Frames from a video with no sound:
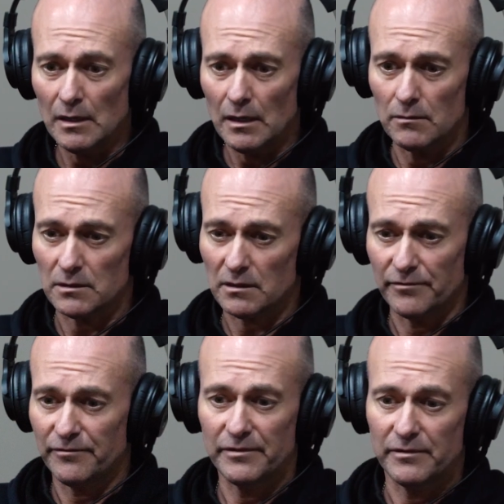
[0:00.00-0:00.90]

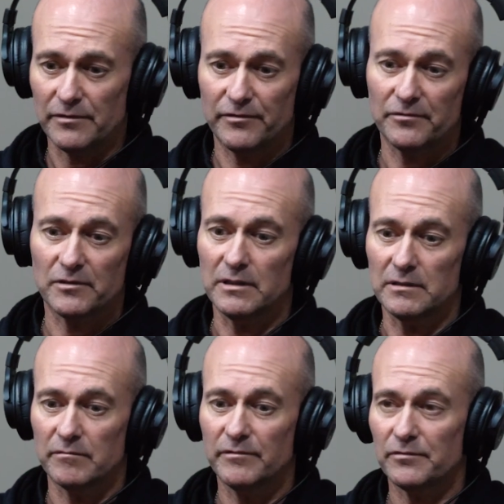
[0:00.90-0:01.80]

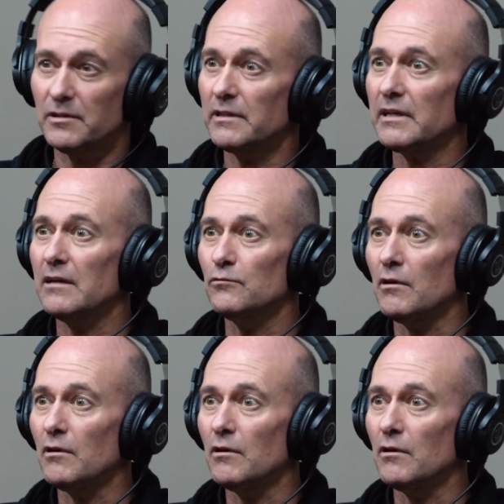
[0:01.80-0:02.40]
15K